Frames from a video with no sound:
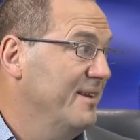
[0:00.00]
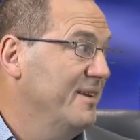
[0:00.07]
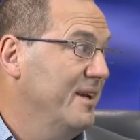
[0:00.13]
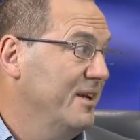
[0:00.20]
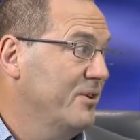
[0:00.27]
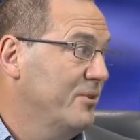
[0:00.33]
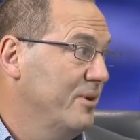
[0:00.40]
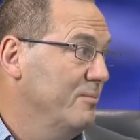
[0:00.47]
it a
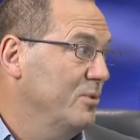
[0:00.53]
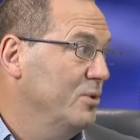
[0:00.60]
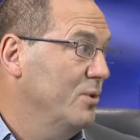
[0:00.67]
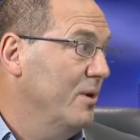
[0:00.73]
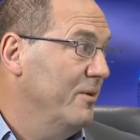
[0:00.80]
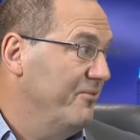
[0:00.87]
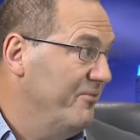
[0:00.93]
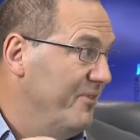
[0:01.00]

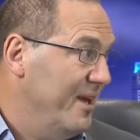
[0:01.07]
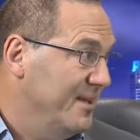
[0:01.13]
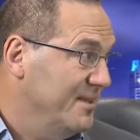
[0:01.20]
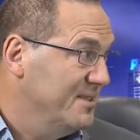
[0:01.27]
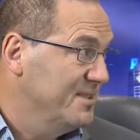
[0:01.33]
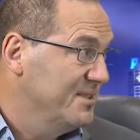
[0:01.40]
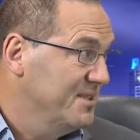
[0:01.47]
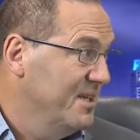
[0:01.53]
criminal
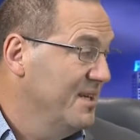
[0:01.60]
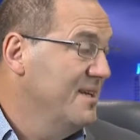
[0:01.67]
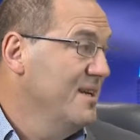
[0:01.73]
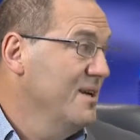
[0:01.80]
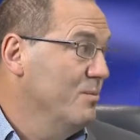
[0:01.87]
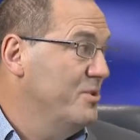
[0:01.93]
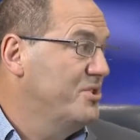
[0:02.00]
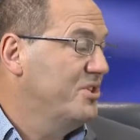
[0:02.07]
offence,
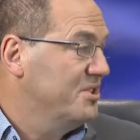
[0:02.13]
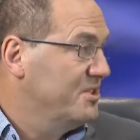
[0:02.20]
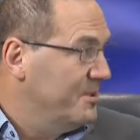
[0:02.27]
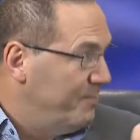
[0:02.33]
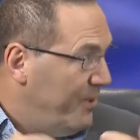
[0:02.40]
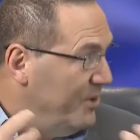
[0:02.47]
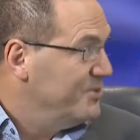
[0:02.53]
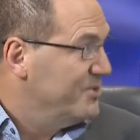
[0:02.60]
which it's
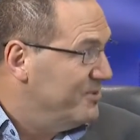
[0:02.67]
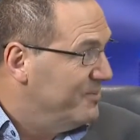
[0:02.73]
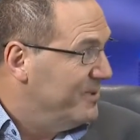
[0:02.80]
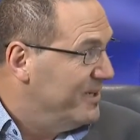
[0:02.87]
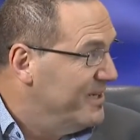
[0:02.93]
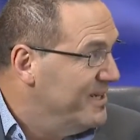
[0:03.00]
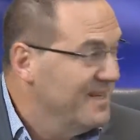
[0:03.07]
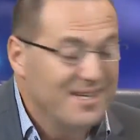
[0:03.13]
supposed to
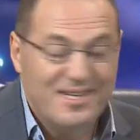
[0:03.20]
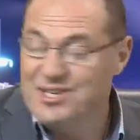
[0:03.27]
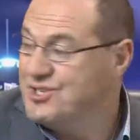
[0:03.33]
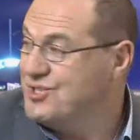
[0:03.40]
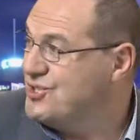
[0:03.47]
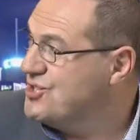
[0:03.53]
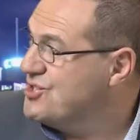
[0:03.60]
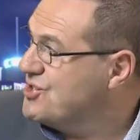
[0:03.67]
be,
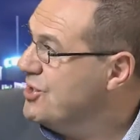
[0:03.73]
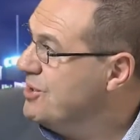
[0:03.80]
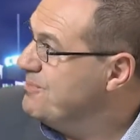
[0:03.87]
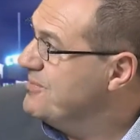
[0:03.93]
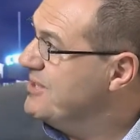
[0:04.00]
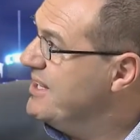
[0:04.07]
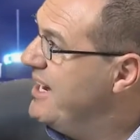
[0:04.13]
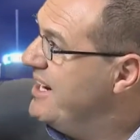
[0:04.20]
to
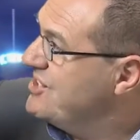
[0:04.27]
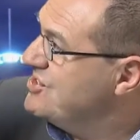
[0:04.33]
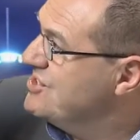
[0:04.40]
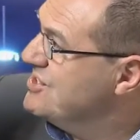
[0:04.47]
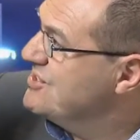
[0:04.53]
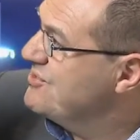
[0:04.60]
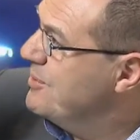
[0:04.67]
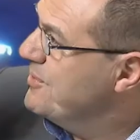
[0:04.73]
stop the
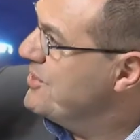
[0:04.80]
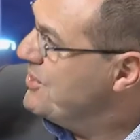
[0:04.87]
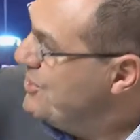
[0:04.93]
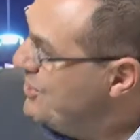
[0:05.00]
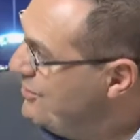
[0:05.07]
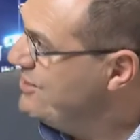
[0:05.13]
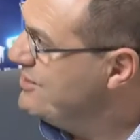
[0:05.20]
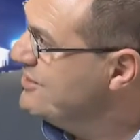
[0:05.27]
actions from
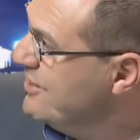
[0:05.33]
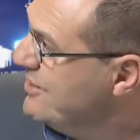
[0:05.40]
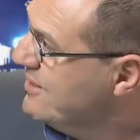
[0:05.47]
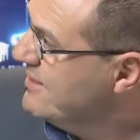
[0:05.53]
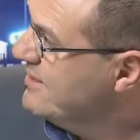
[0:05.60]
occurring, Don.